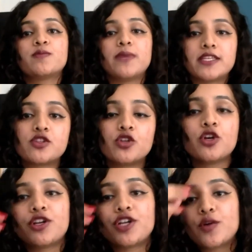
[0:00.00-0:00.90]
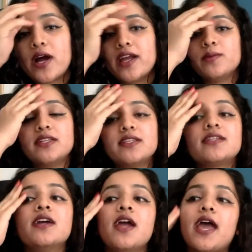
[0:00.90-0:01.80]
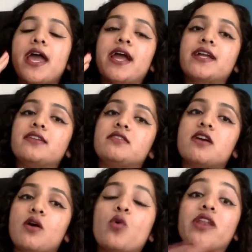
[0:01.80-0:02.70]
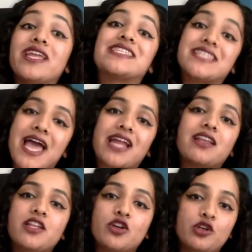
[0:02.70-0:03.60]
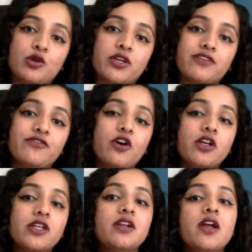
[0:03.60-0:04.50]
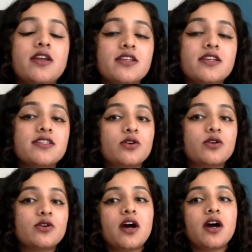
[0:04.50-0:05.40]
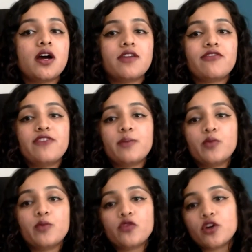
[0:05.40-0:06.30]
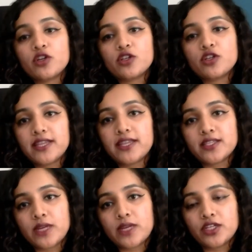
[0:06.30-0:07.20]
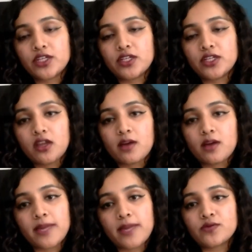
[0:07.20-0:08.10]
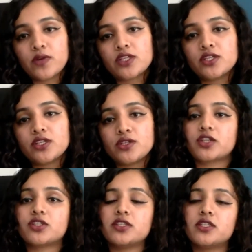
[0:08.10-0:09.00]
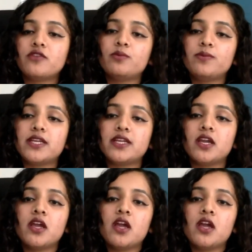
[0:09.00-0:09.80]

those based on your requirement and what exactly you're looking for. So, if we're moving on to the next question, my next question to Rakshita would be,